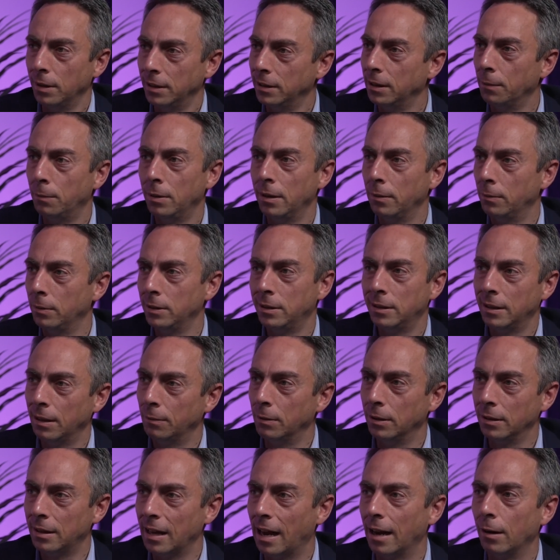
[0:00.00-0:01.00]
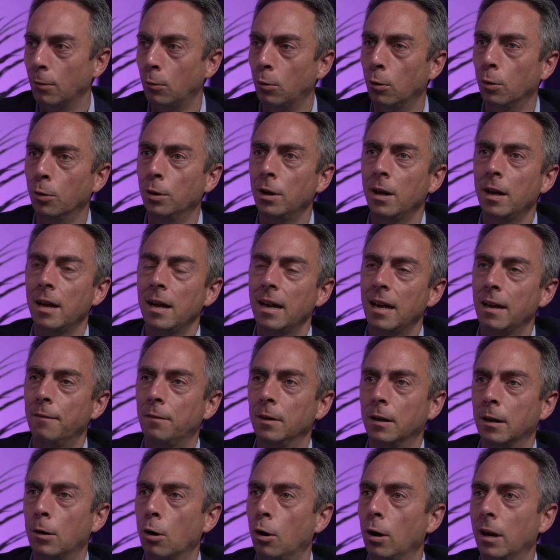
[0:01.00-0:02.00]
It's a bit similar to that. Or
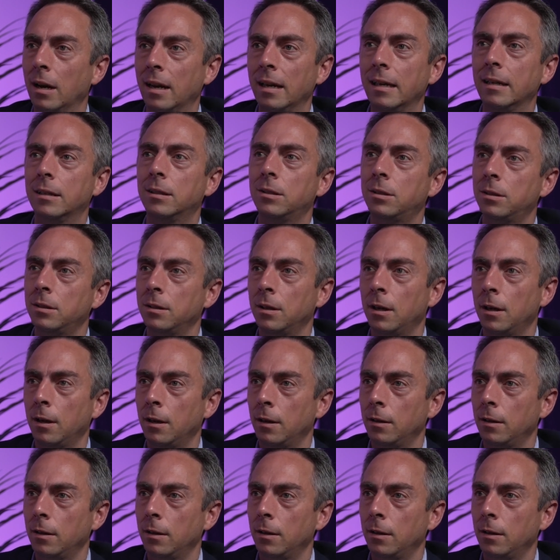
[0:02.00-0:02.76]
if you've got a lease